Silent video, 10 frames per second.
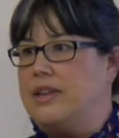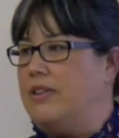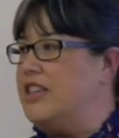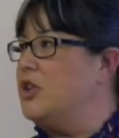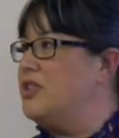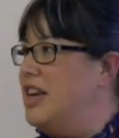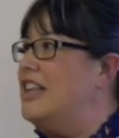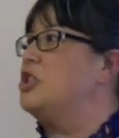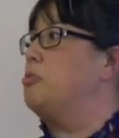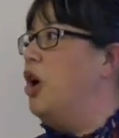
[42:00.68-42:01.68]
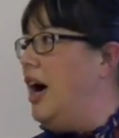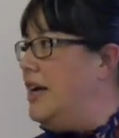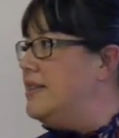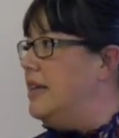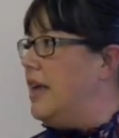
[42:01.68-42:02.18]
stuff like that, so it's not
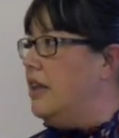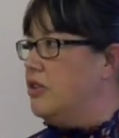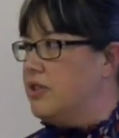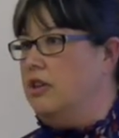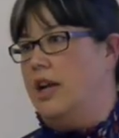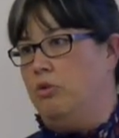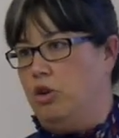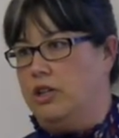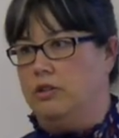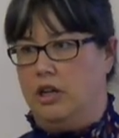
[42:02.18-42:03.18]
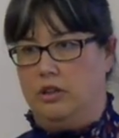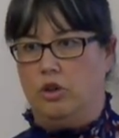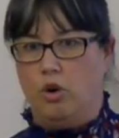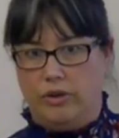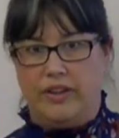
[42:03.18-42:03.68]
surprising that there's a lot of work regarding
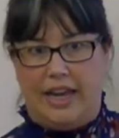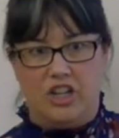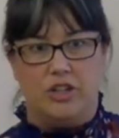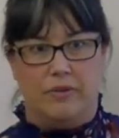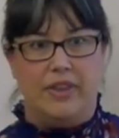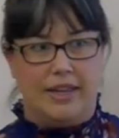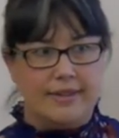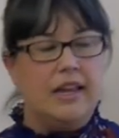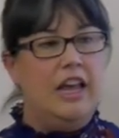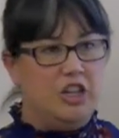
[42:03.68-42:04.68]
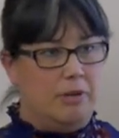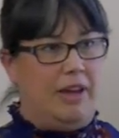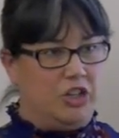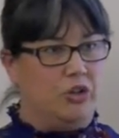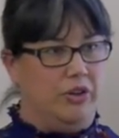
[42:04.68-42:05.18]
codification of this to
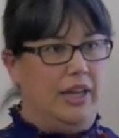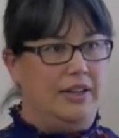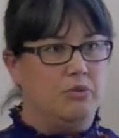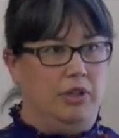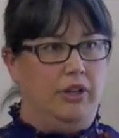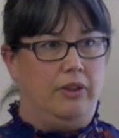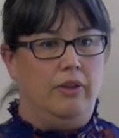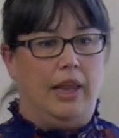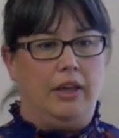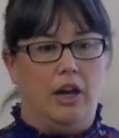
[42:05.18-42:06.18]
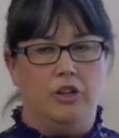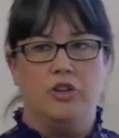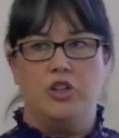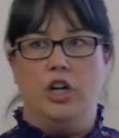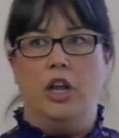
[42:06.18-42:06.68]
make sure that it's really like
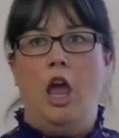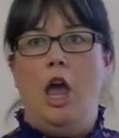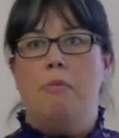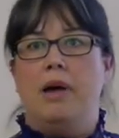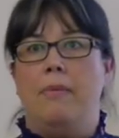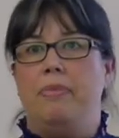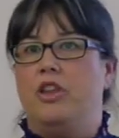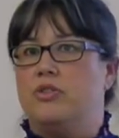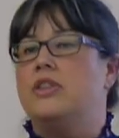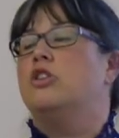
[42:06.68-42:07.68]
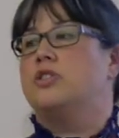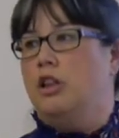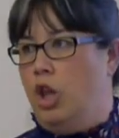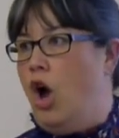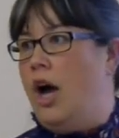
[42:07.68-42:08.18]
understood. But there's there's a
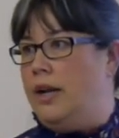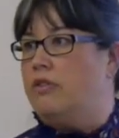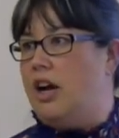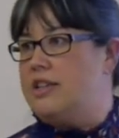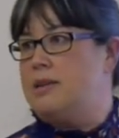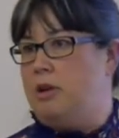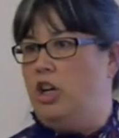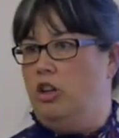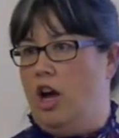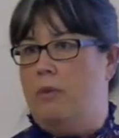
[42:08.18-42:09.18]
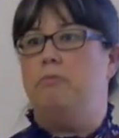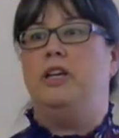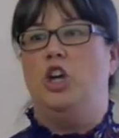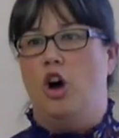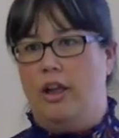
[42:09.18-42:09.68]
lot of customary law
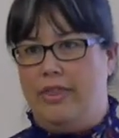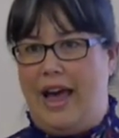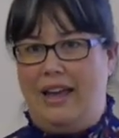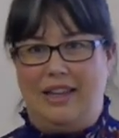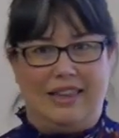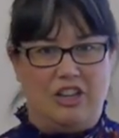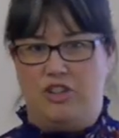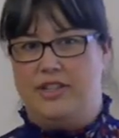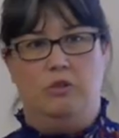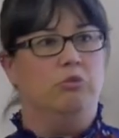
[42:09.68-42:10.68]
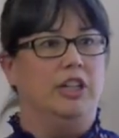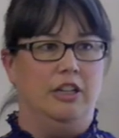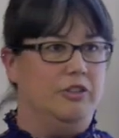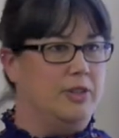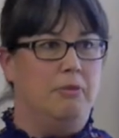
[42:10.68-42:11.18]
beyond that. Like that's just a
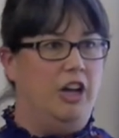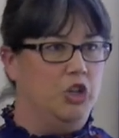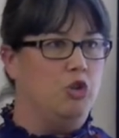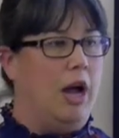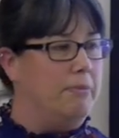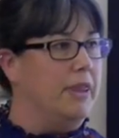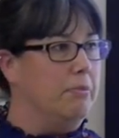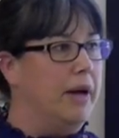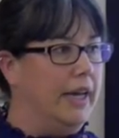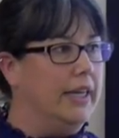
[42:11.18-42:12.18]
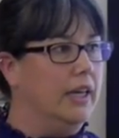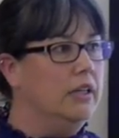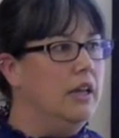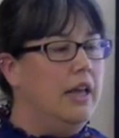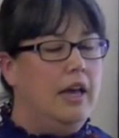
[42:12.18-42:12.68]
real small drop in the
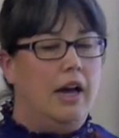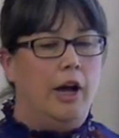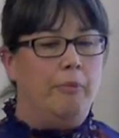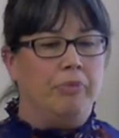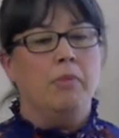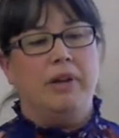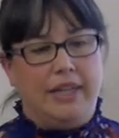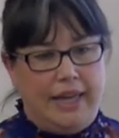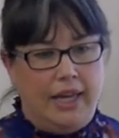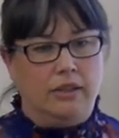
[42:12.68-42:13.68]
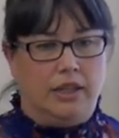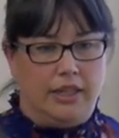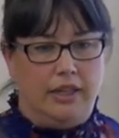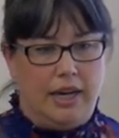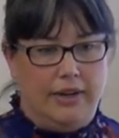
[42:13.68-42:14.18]
bucket. Um, but again,
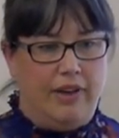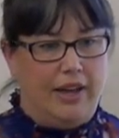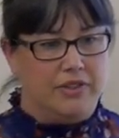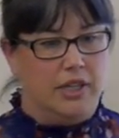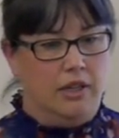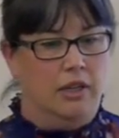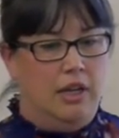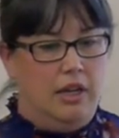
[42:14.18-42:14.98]
like you kind of have to